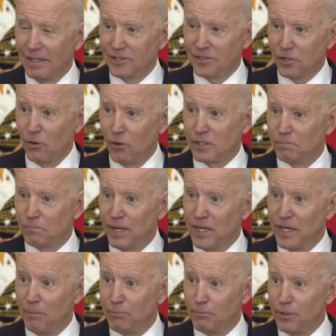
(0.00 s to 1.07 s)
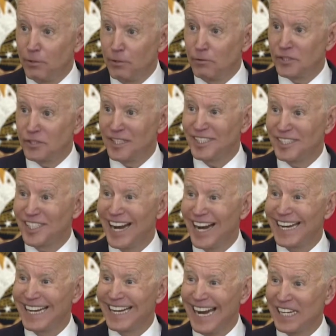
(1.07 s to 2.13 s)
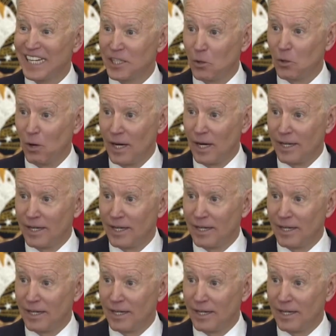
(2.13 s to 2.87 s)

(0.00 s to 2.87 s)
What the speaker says: So it's being abused in a gigantic way.